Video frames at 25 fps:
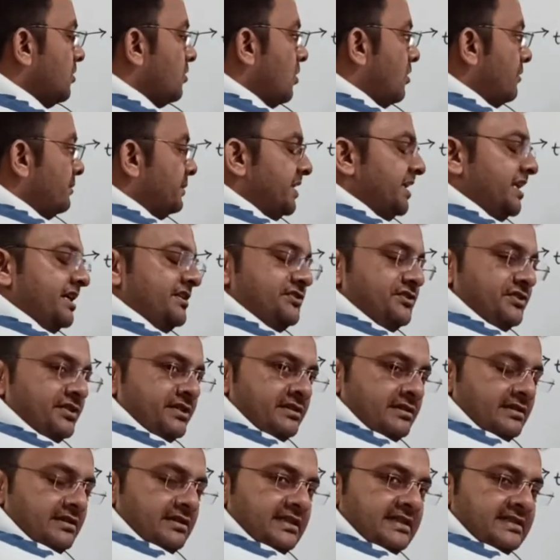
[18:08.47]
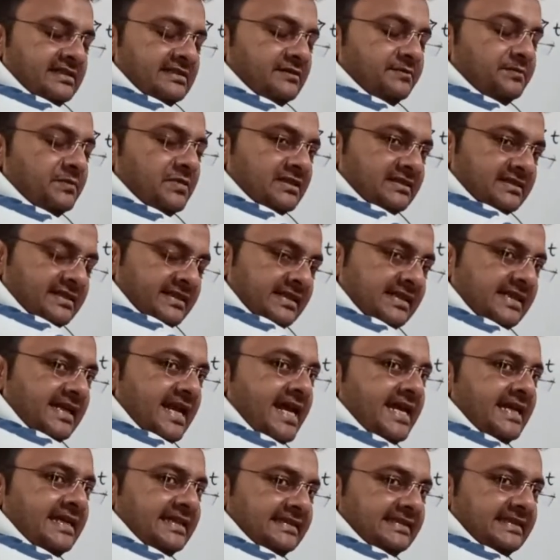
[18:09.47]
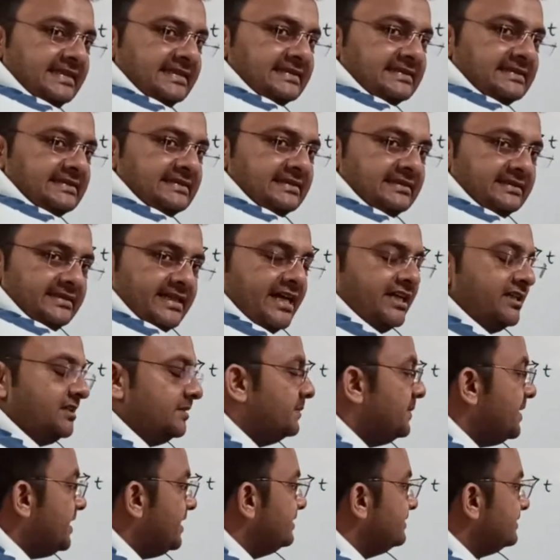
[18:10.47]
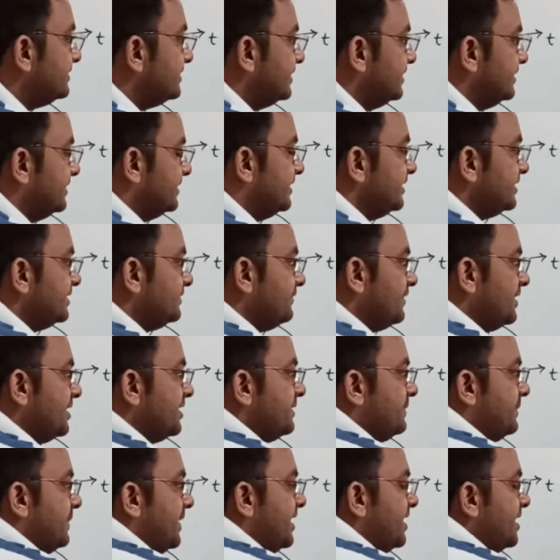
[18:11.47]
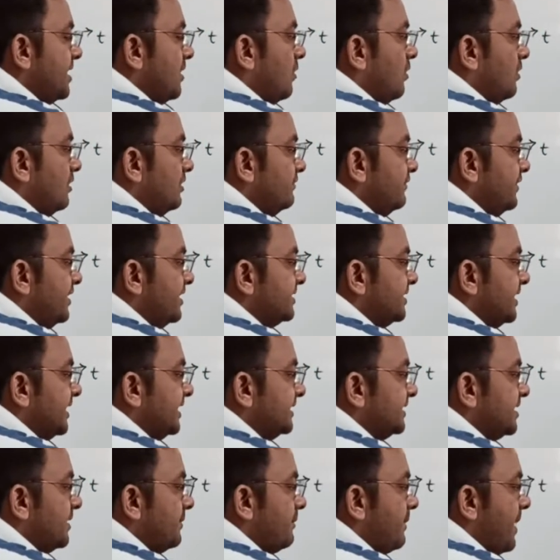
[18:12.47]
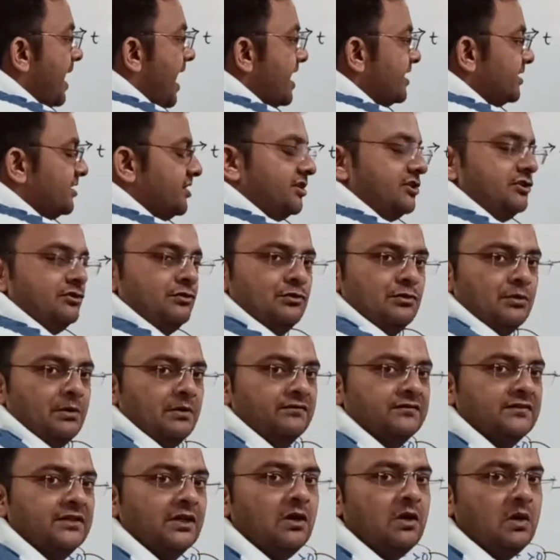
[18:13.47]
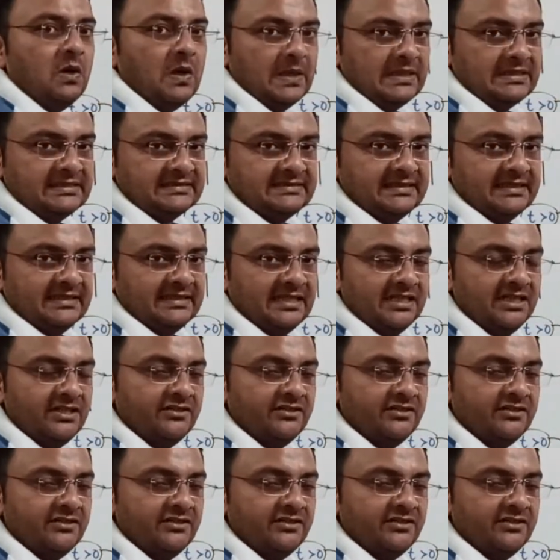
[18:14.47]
combination is present like this, that means this will depend always at the magnitude of the odd signal.